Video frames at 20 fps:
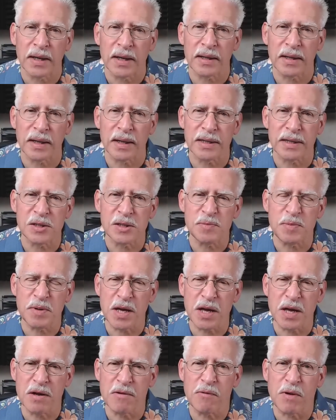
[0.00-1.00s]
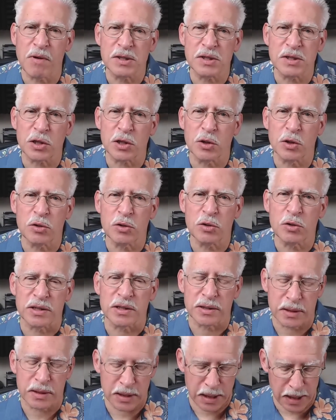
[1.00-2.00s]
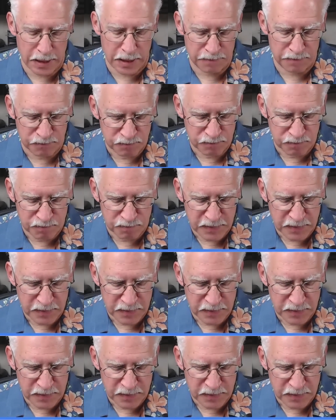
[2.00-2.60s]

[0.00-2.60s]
and, and speaking of resolution um,